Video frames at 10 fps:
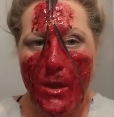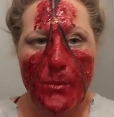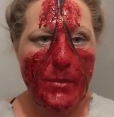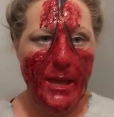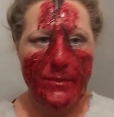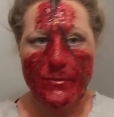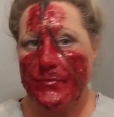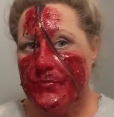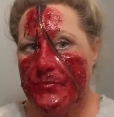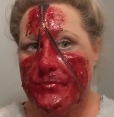But
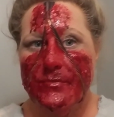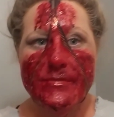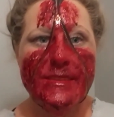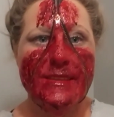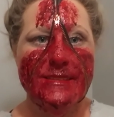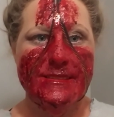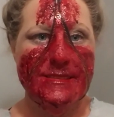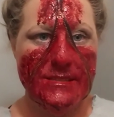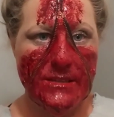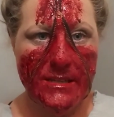this is
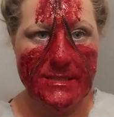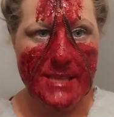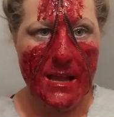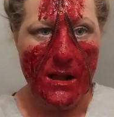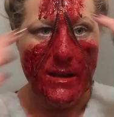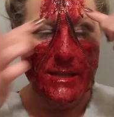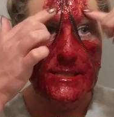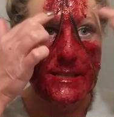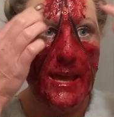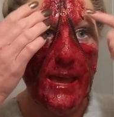as good as I got it
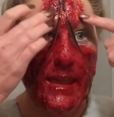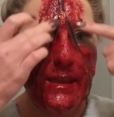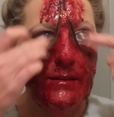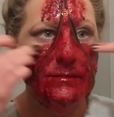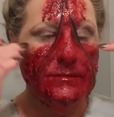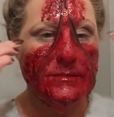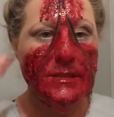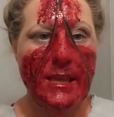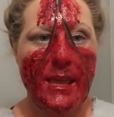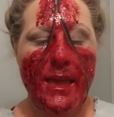today.
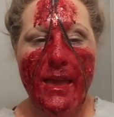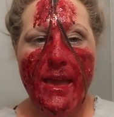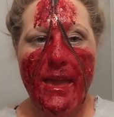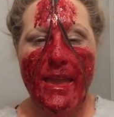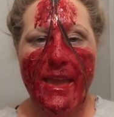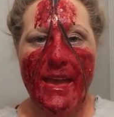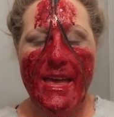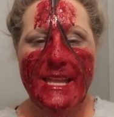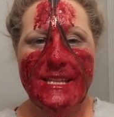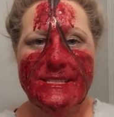
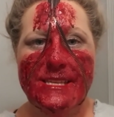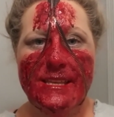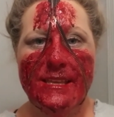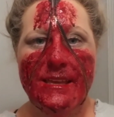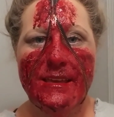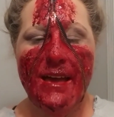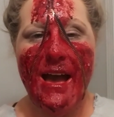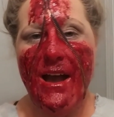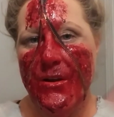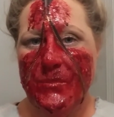And
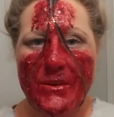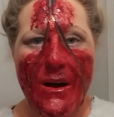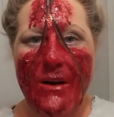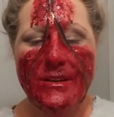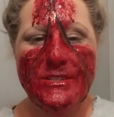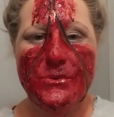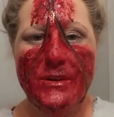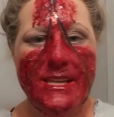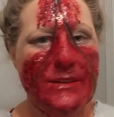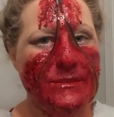I hope you all
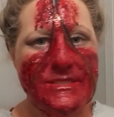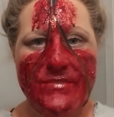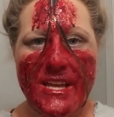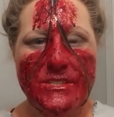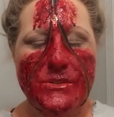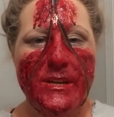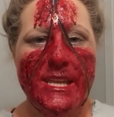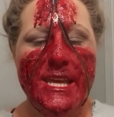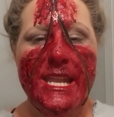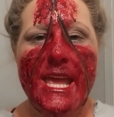enjoyed it. It was fun doing
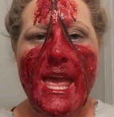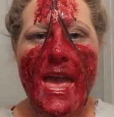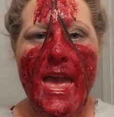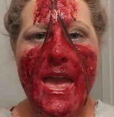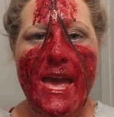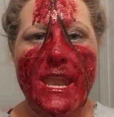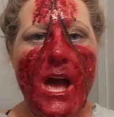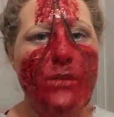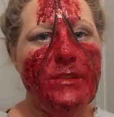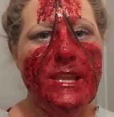it. And
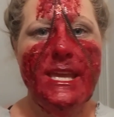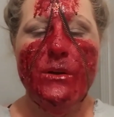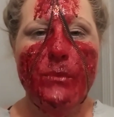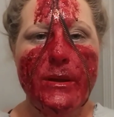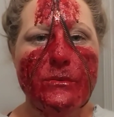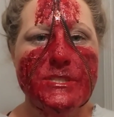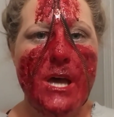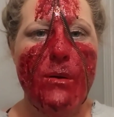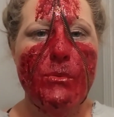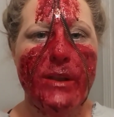hopefully in a week or so
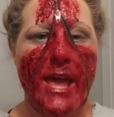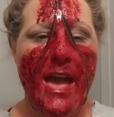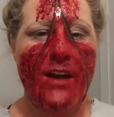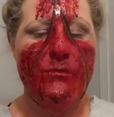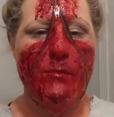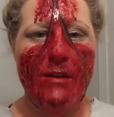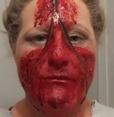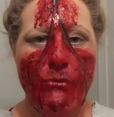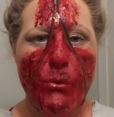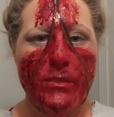I'm going to have my
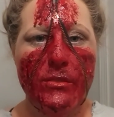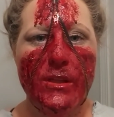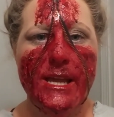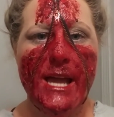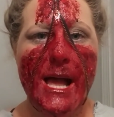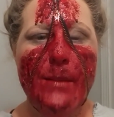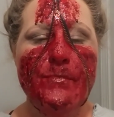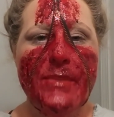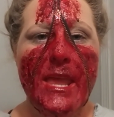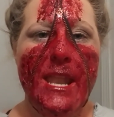fourth look
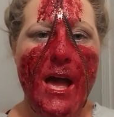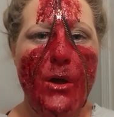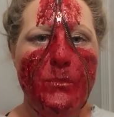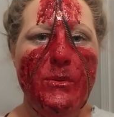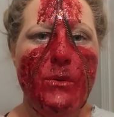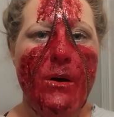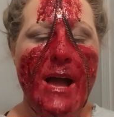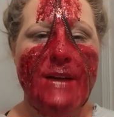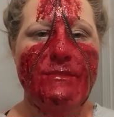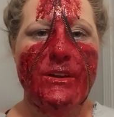up. And I hope you all
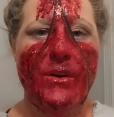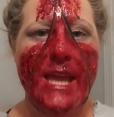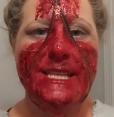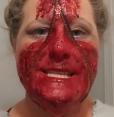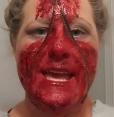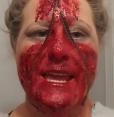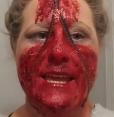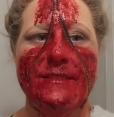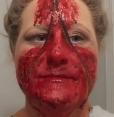have a great day.